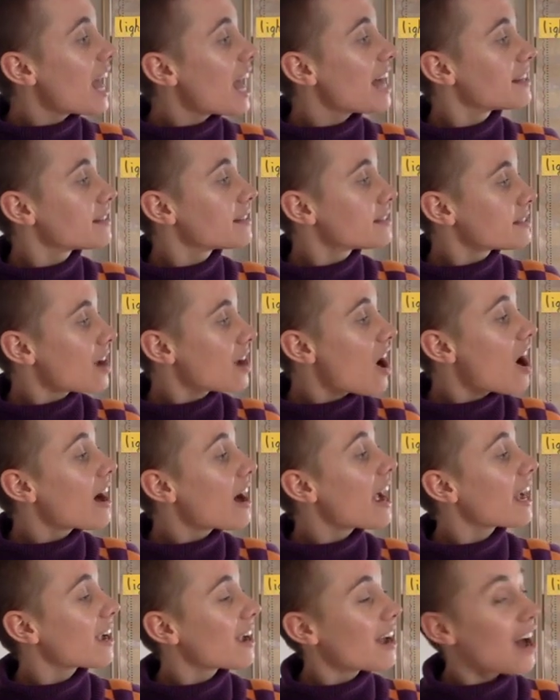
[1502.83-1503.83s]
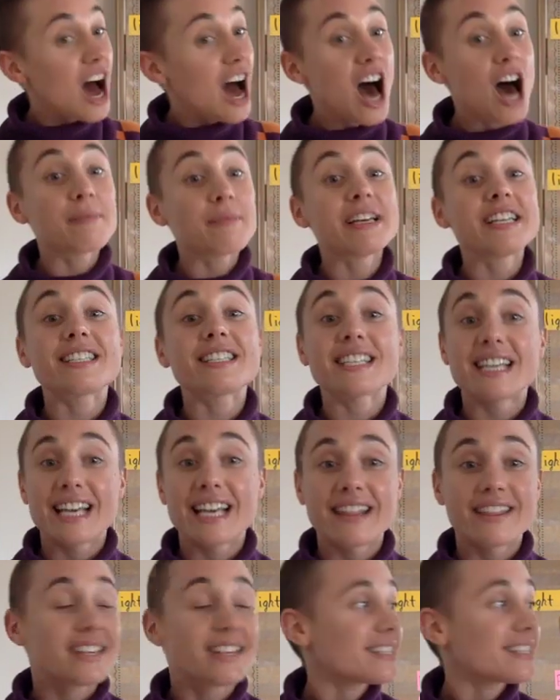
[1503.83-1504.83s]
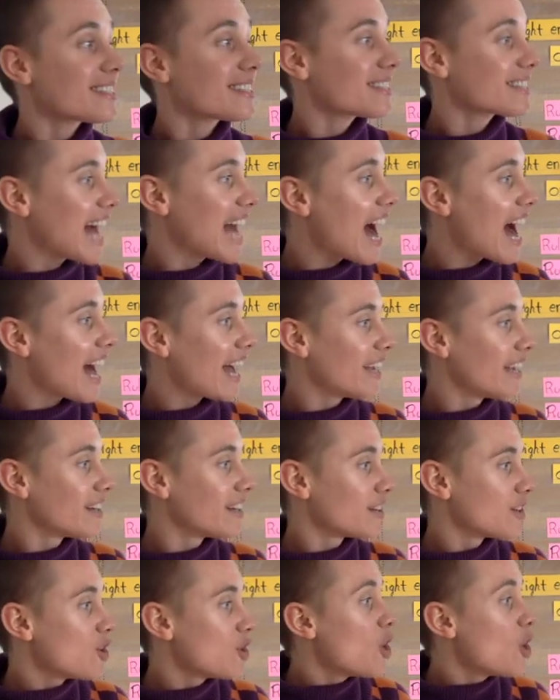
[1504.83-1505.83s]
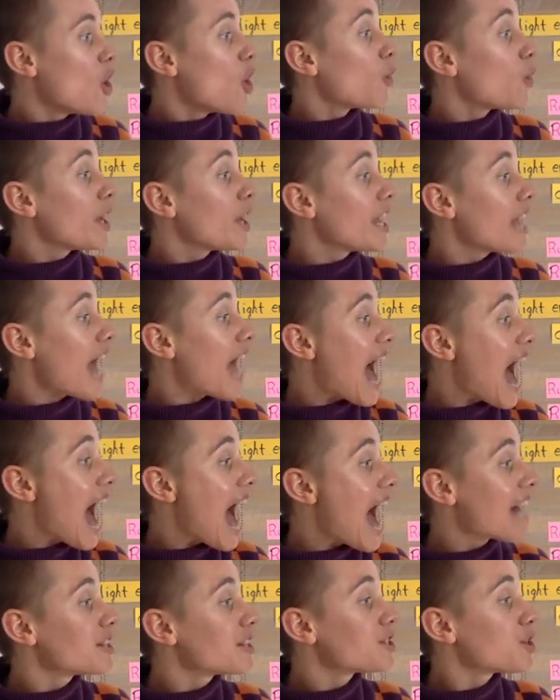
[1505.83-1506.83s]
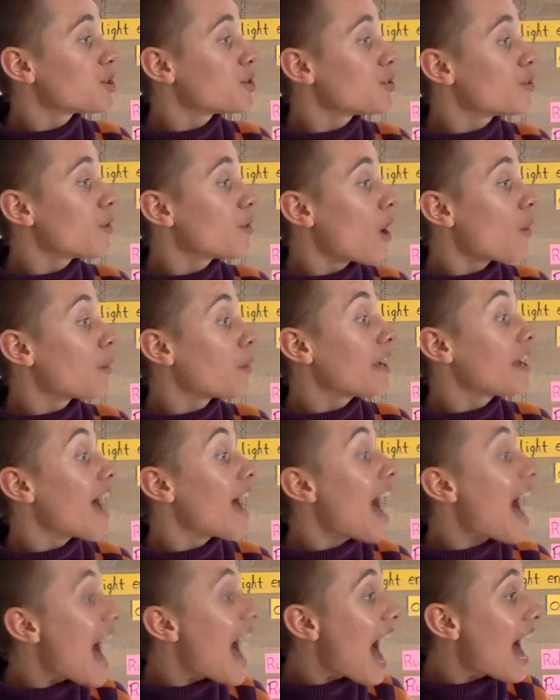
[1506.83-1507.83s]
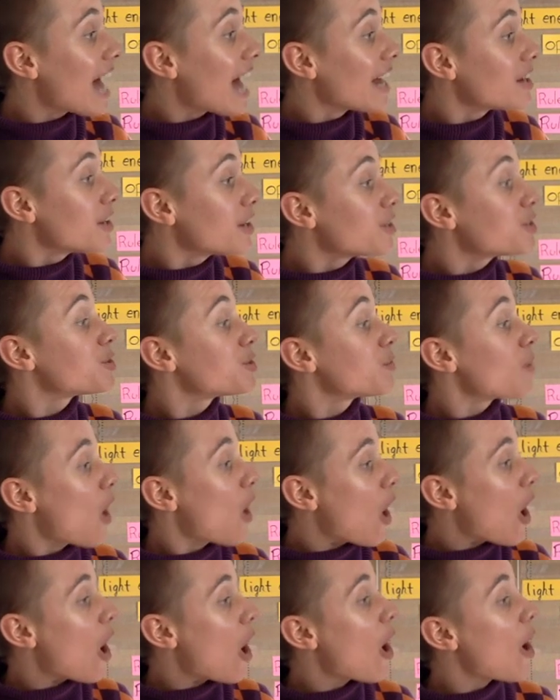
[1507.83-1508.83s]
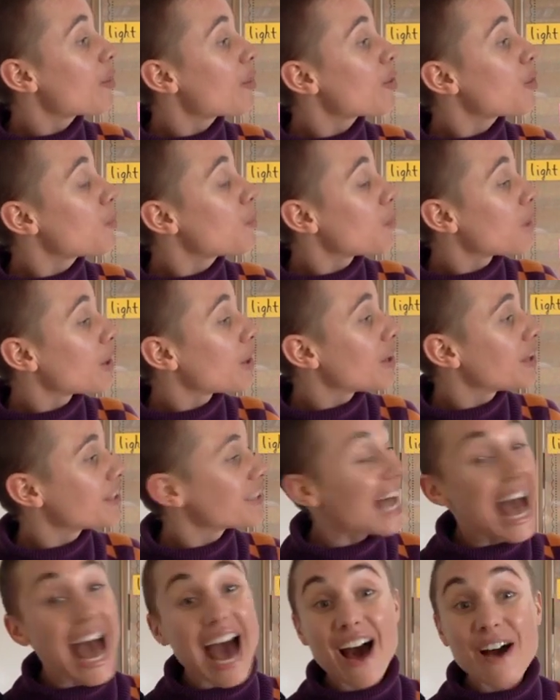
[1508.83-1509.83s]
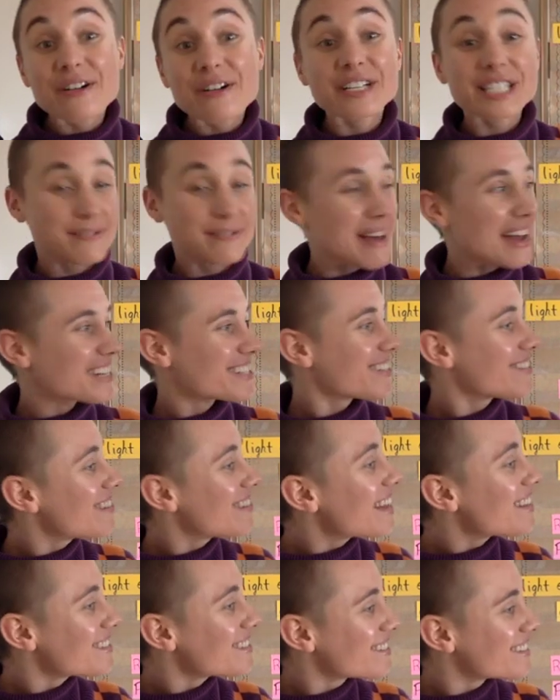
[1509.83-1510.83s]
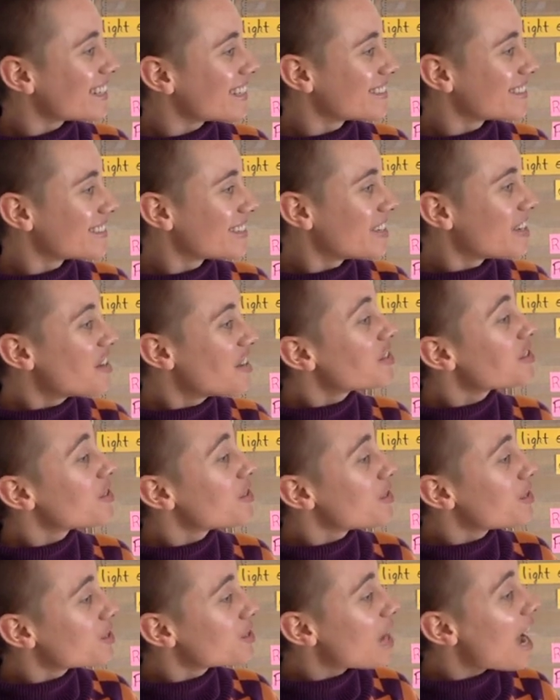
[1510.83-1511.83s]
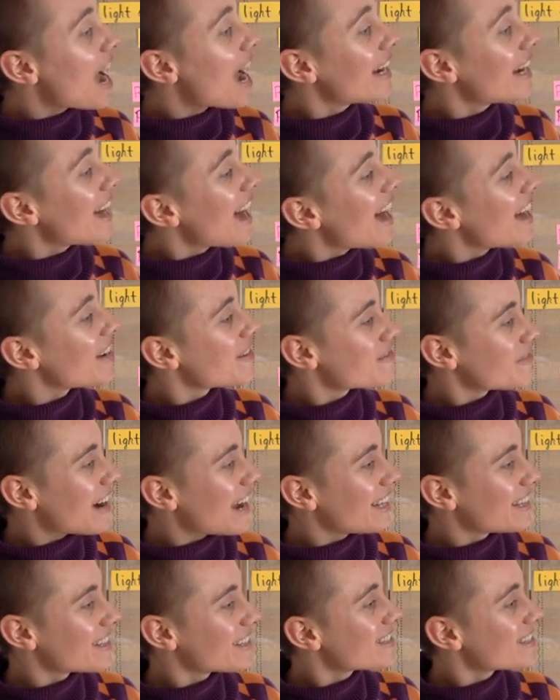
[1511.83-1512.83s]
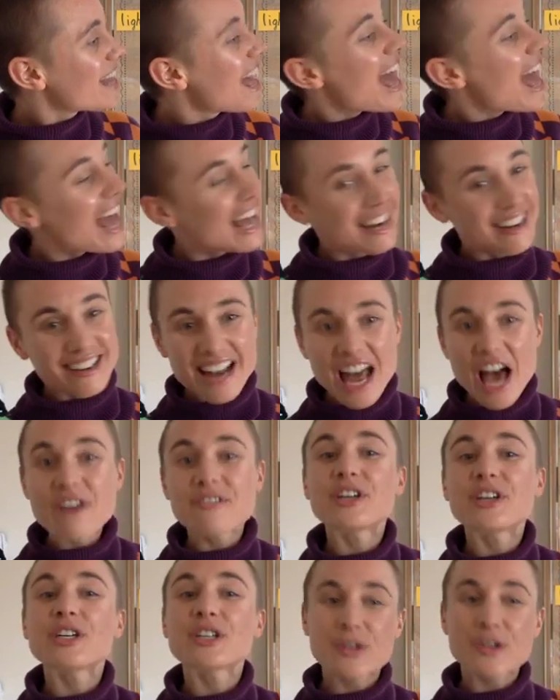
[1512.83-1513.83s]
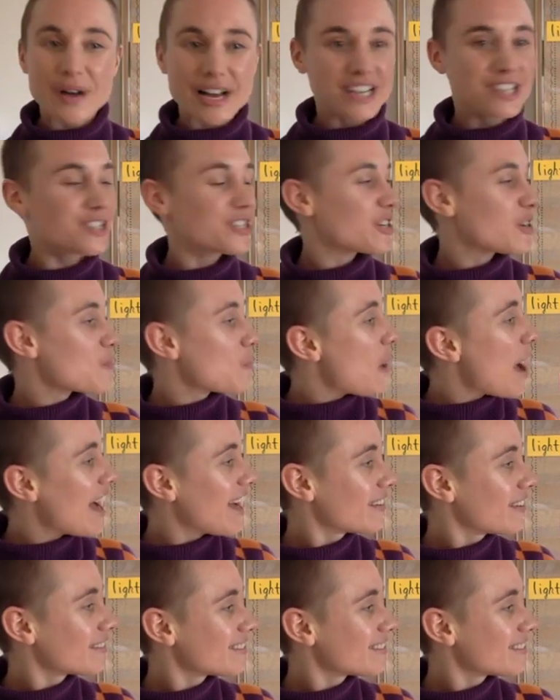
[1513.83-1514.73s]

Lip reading: and star and comet in the sky. We add to all the world our special luster, to shine on, friends, and never question why.